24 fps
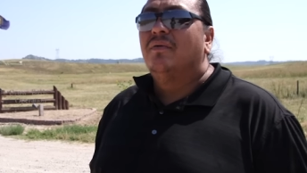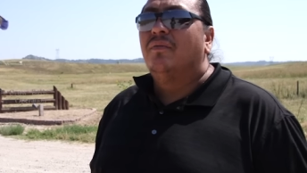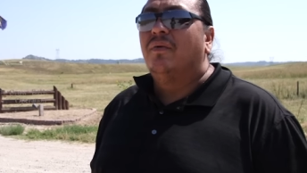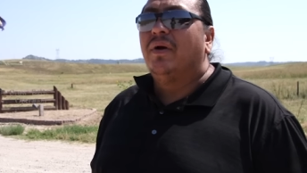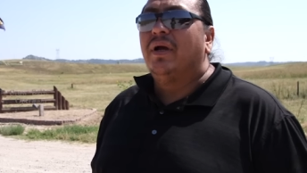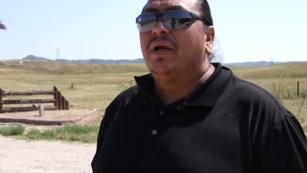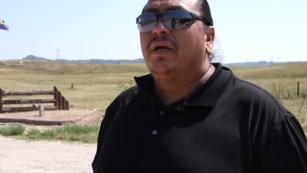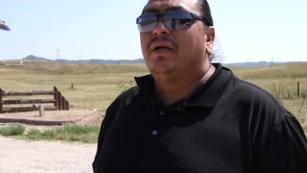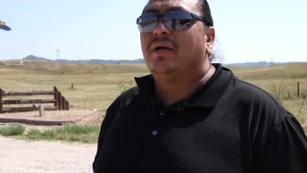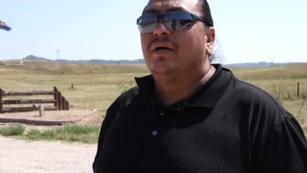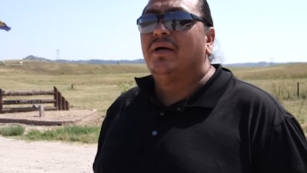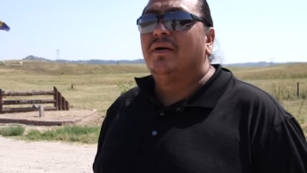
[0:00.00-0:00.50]

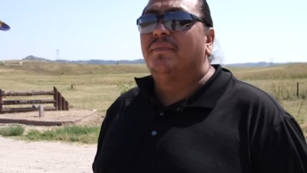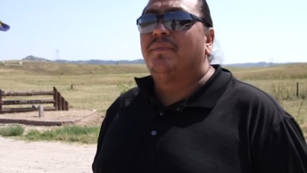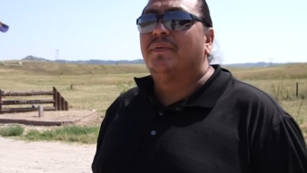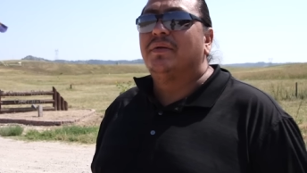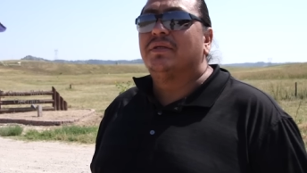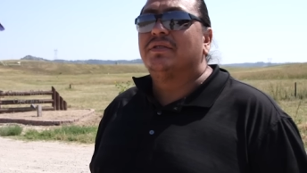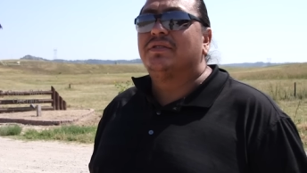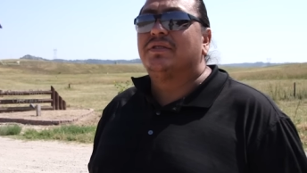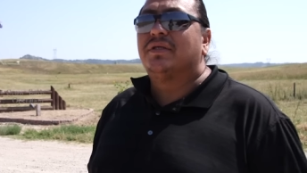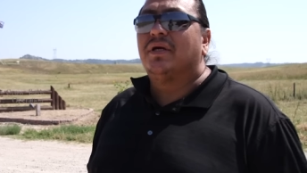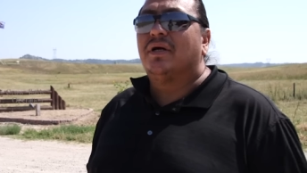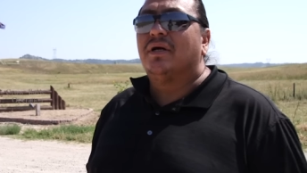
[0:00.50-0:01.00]
Wake up
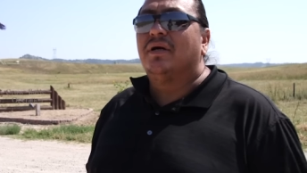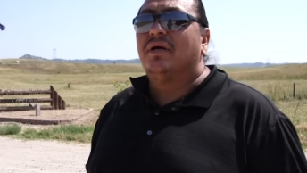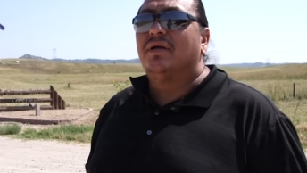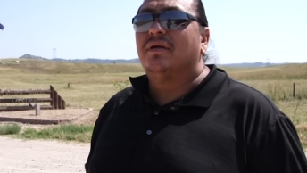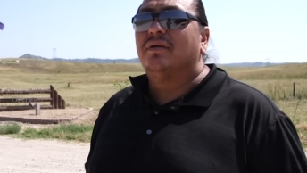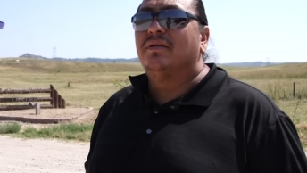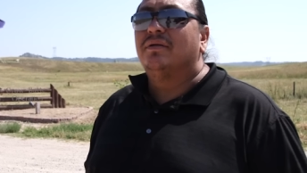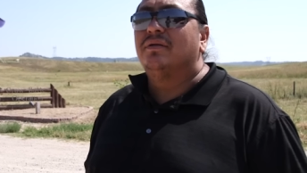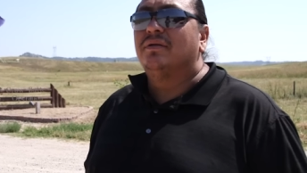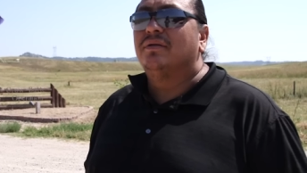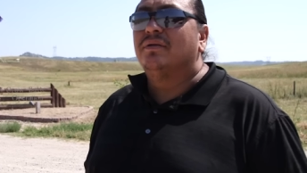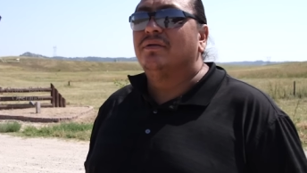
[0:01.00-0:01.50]
and start
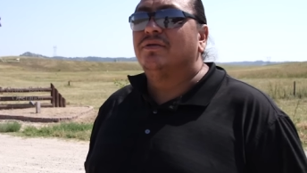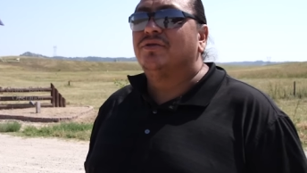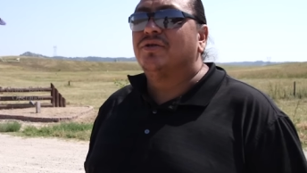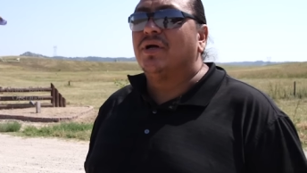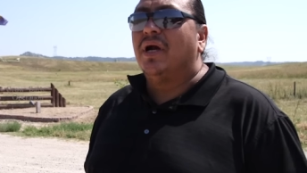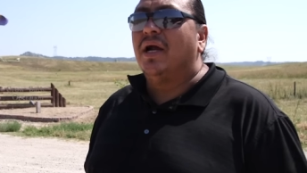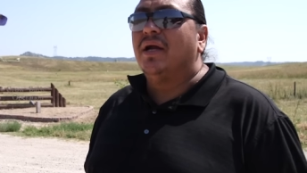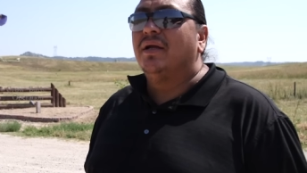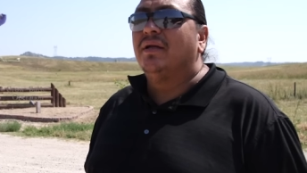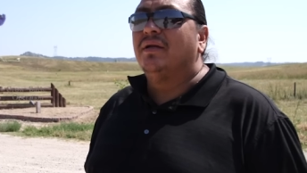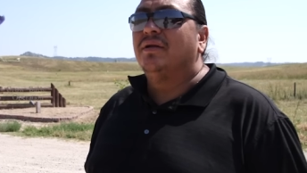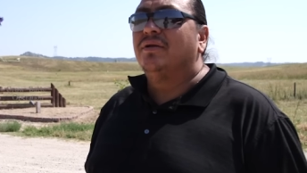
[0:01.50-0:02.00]

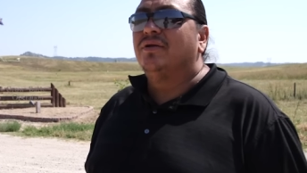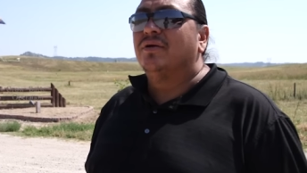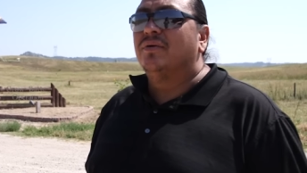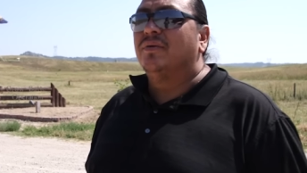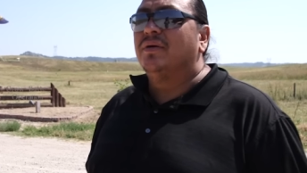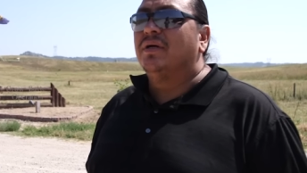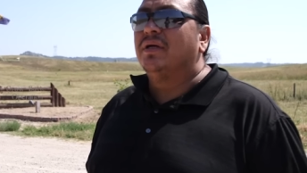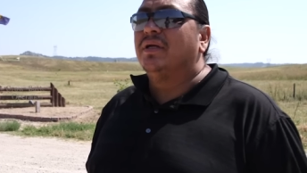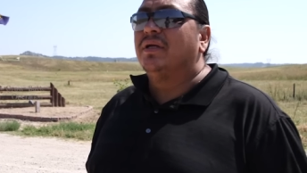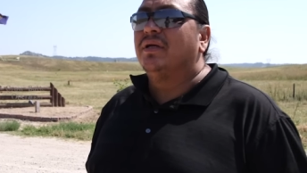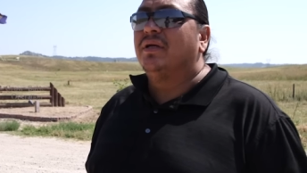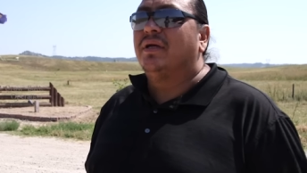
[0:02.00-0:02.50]
trying to do
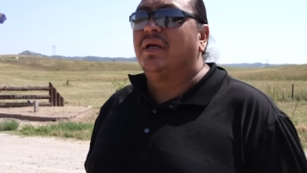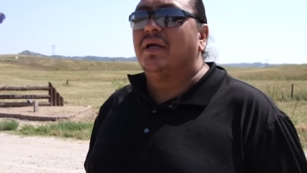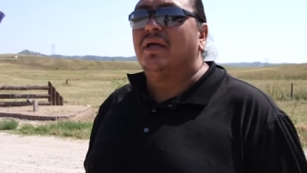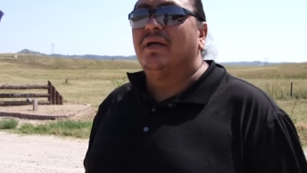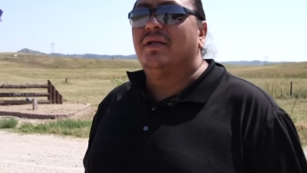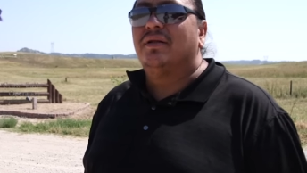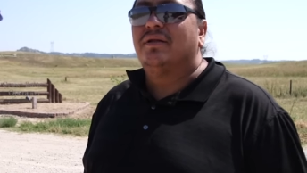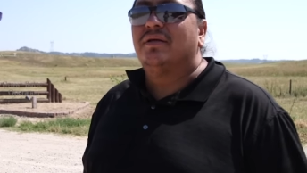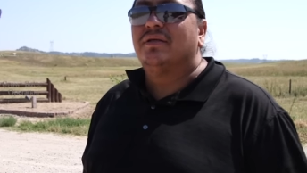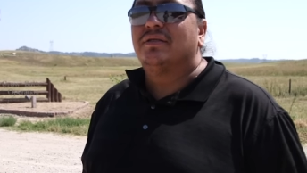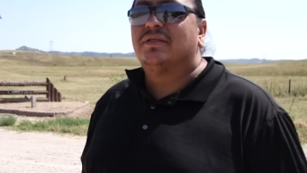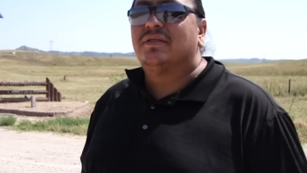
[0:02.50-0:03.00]
what you
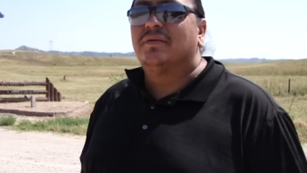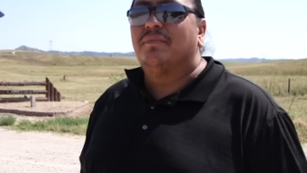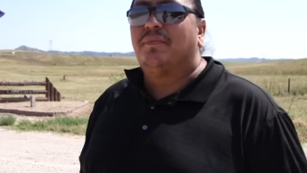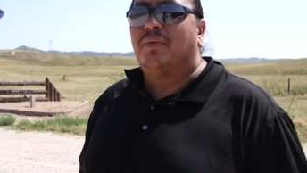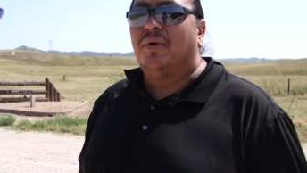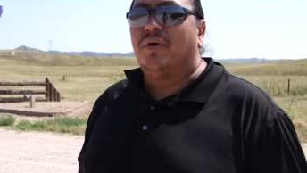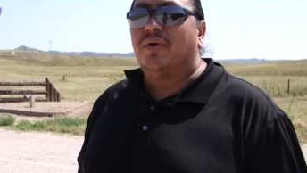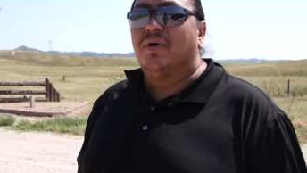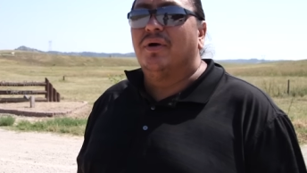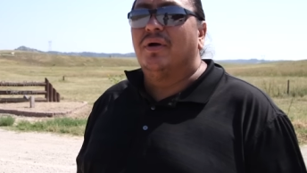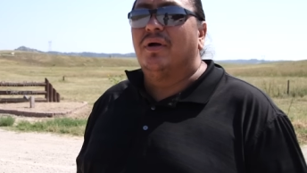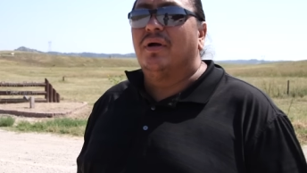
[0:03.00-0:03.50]
can to
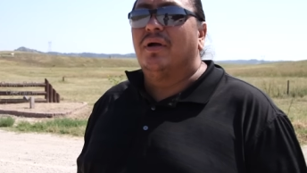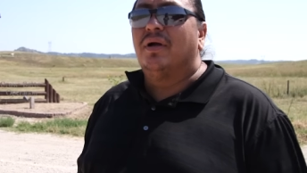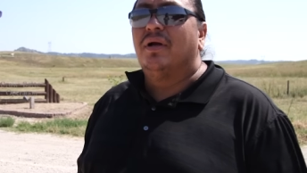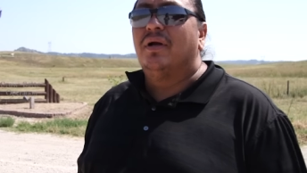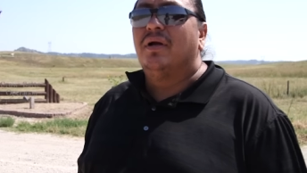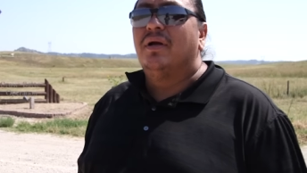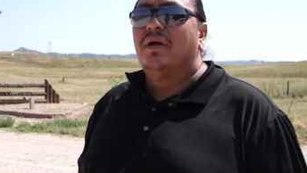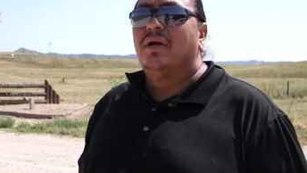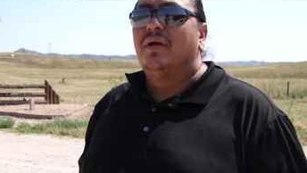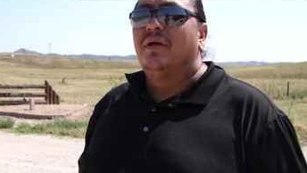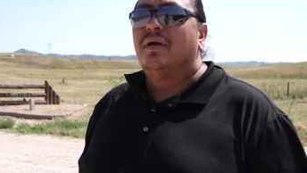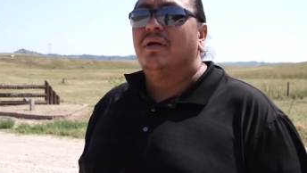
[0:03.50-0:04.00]
support
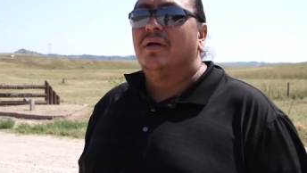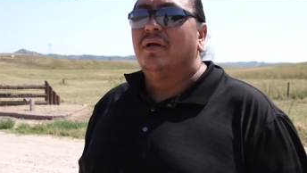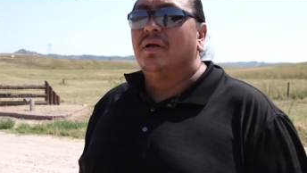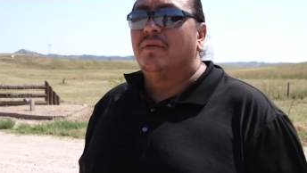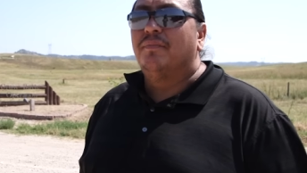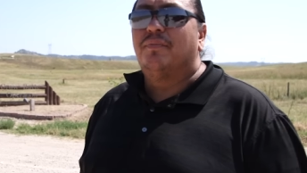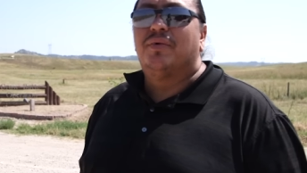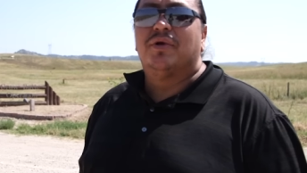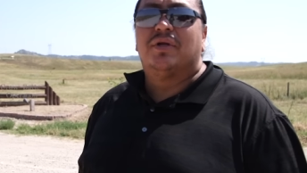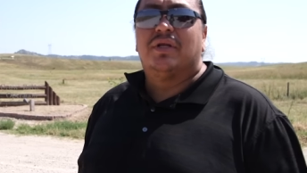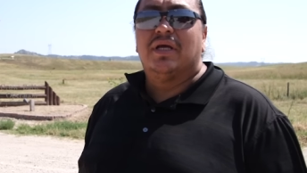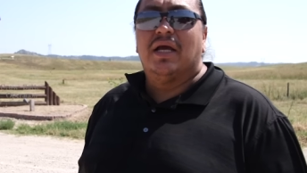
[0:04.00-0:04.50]

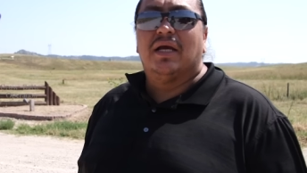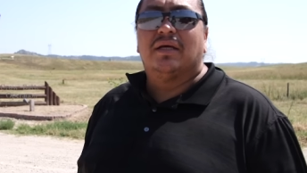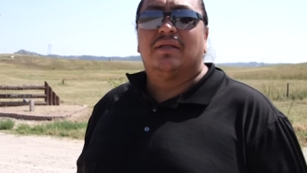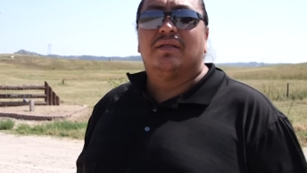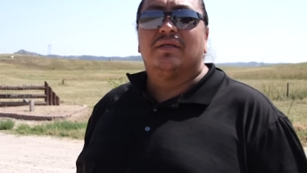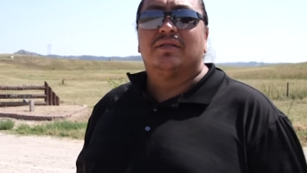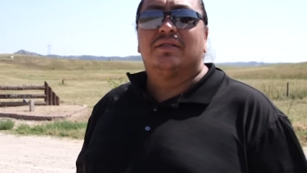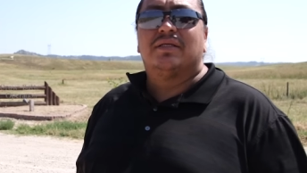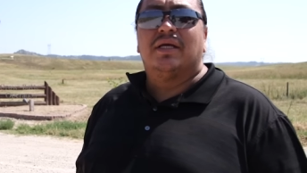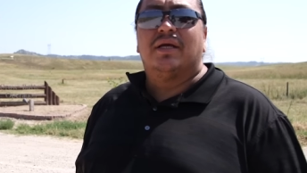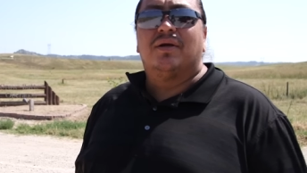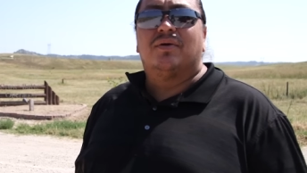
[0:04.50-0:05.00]
and protect
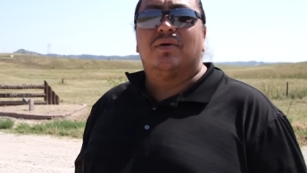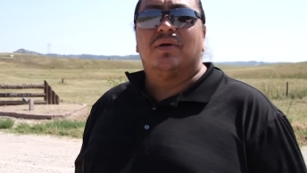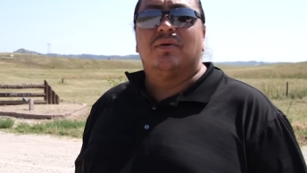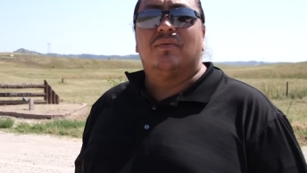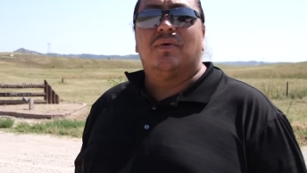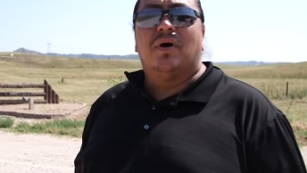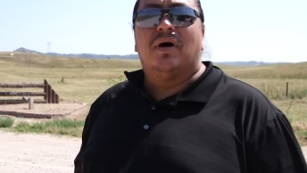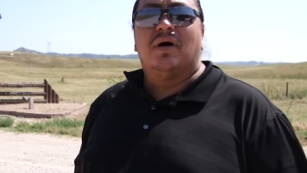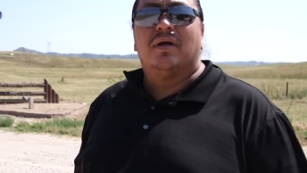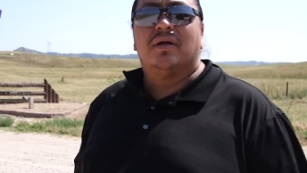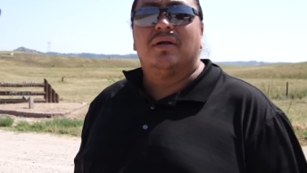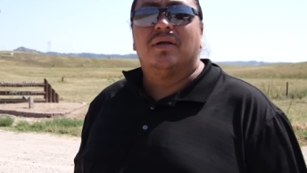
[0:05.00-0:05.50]
the sacred
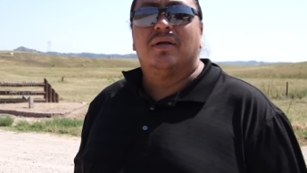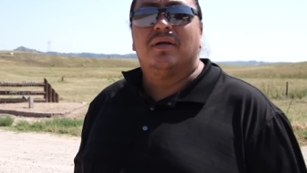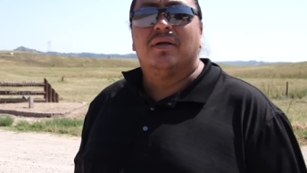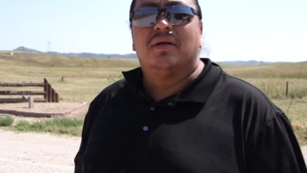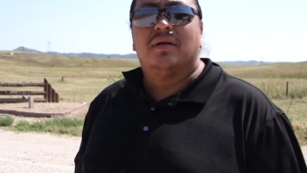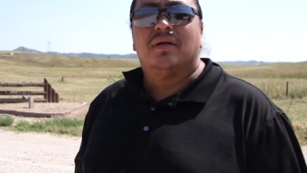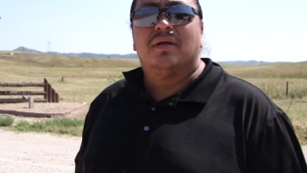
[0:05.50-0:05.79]
water.